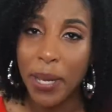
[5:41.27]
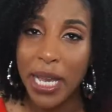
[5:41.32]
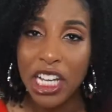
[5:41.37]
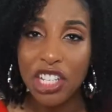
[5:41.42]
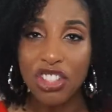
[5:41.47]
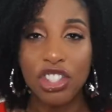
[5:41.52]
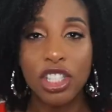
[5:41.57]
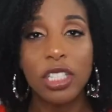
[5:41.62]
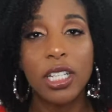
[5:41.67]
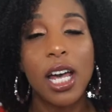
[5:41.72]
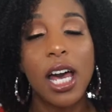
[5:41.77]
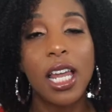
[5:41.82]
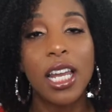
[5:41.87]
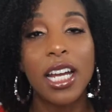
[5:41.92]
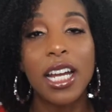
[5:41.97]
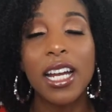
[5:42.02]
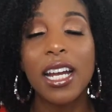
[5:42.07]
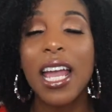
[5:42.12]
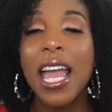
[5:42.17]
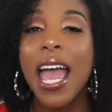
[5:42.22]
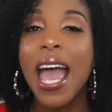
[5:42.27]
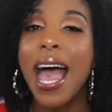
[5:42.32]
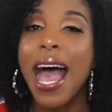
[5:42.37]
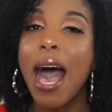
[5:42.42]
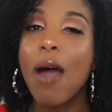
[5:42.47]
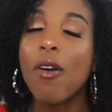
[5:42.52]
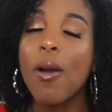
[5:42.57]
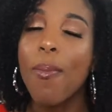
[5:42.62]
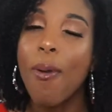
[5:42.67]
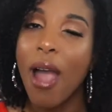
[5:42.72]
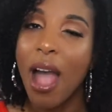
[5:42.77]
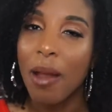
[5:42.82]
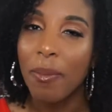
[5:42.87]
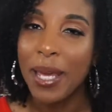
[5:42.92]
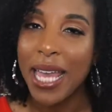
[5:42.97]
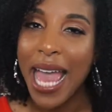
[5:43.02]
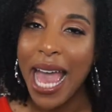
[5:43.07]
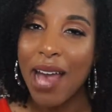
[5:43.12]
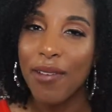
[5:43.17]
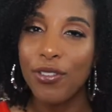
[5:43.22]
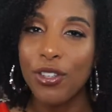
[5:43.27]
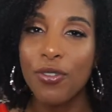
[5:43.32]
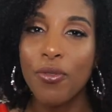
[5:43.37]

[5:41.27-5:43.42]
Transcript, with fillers: beigey color. I will probably have